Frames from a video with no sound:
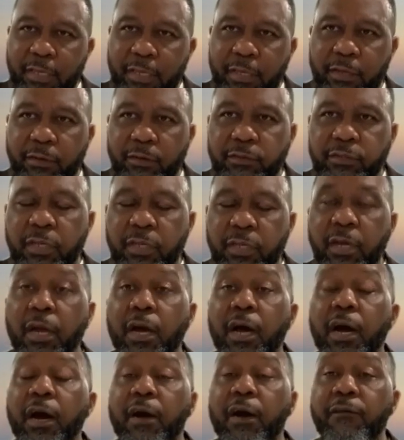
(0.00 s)
heels
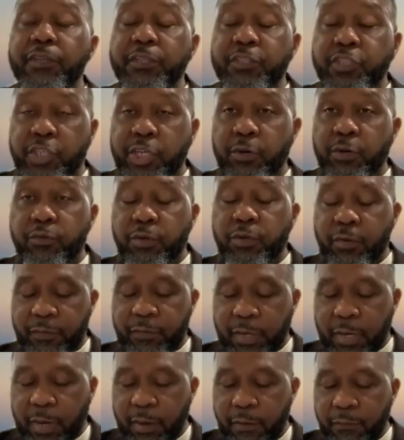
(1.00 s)
of the children of
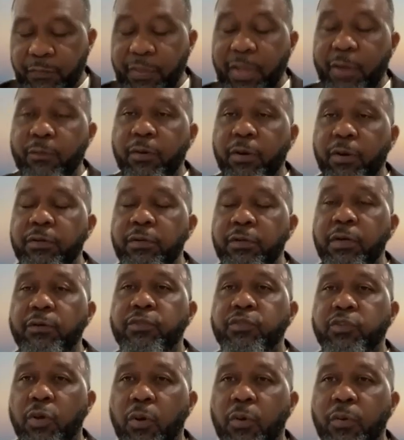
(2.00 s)
God. They were
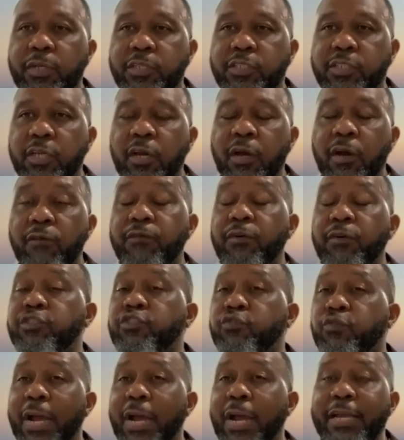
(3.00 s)
notorious for
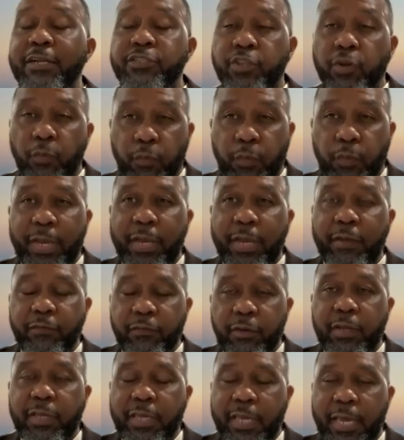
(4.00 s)
trying to raid
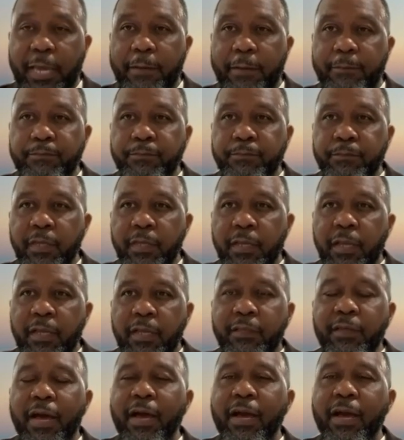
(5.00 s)
their camp.
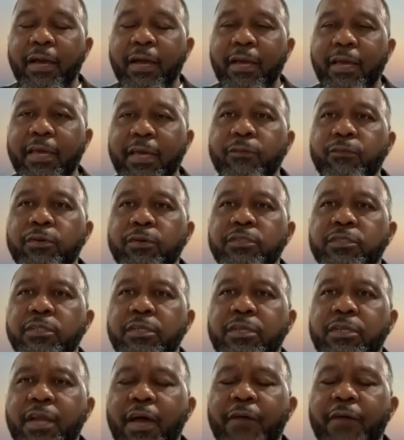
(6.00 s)
Uh, it was
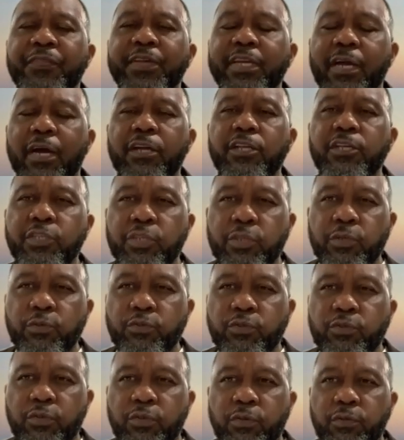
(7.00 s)
nothing
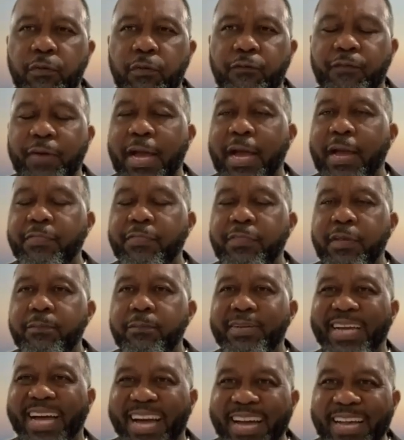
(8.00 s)
unusual to find
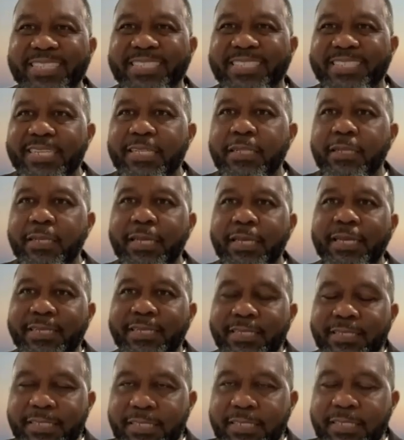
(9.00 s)
them constantly and
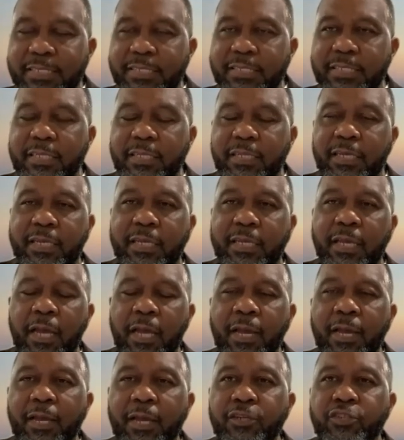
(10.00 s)
consistently
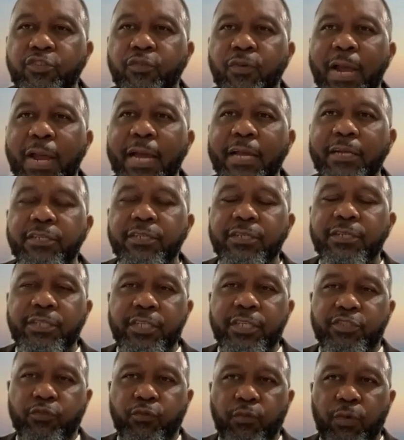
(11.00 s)
trying to
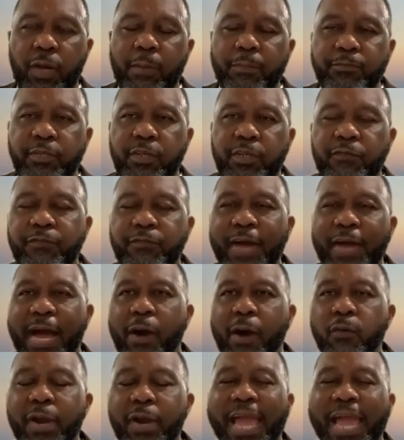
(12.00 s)
disrupt,
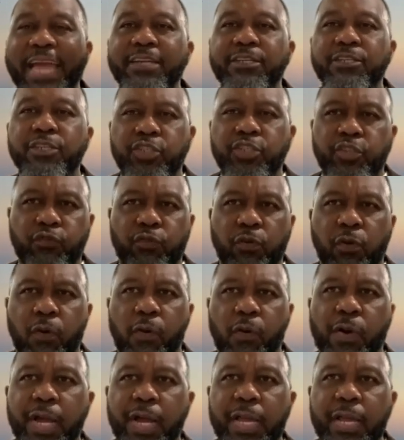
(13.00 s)
devour, and
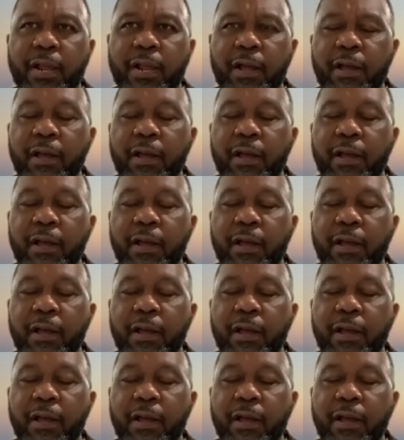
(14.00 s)
destroy